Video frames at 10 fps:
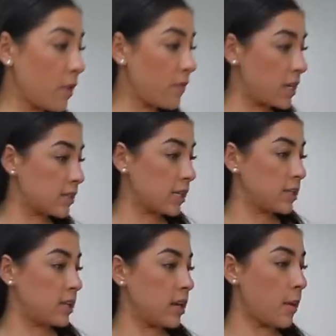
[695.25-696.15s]
of this
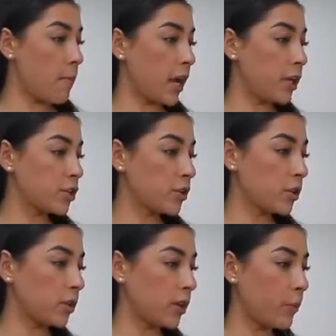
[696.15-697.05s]
is the
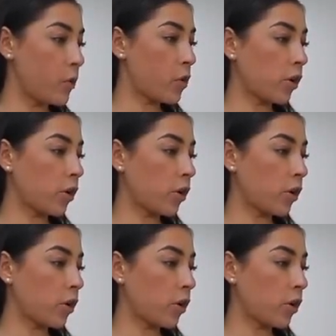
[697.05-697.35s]
Major Label